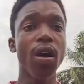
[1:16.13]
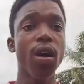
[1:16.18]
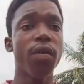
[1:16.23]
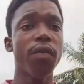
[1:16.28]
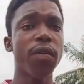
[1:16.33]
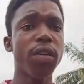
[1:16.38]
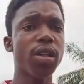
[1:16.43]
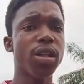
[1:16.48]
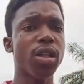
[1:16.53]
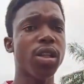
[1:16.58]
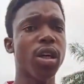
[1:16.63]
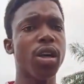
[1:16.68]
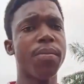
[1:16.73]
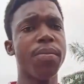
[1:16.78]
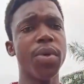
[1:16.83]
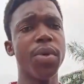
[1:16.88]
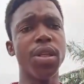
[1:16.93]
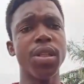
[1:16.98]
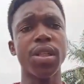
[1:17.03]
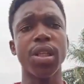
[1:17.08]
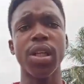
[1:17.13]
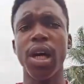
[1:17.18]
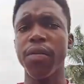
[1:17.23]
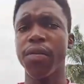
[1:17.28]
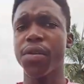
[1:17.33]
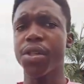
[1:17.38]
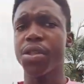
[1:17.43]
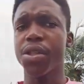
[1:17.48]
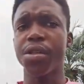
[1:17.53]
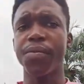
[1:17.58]
First step is live
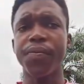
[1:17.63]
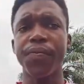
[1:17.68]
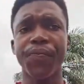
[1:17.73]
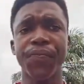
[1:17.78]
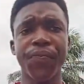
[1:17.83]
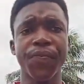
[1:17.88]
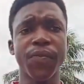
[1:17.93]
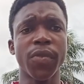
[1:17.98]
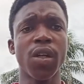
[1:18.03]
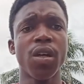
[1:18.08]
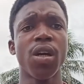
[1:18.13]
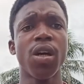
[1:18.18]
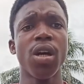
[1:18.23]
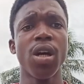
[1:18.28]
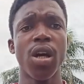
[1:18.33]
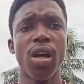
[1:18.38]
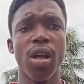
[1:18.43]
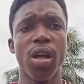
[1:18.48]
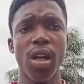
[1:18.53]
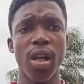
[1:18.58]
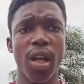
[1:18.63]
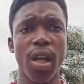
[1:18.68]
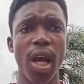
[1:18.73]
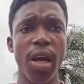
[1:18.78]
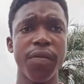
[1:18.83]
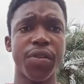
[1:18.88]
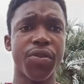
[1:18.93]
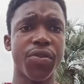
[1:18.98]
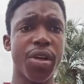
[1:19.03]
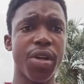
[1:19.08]
stream.
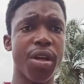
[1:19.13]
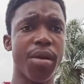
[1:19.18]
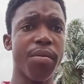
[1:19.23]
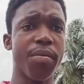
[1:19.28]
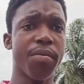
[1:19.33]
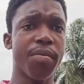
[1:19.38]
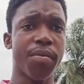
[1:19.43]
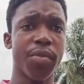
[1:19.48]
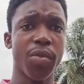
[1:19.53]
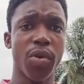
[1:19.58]
Live stream,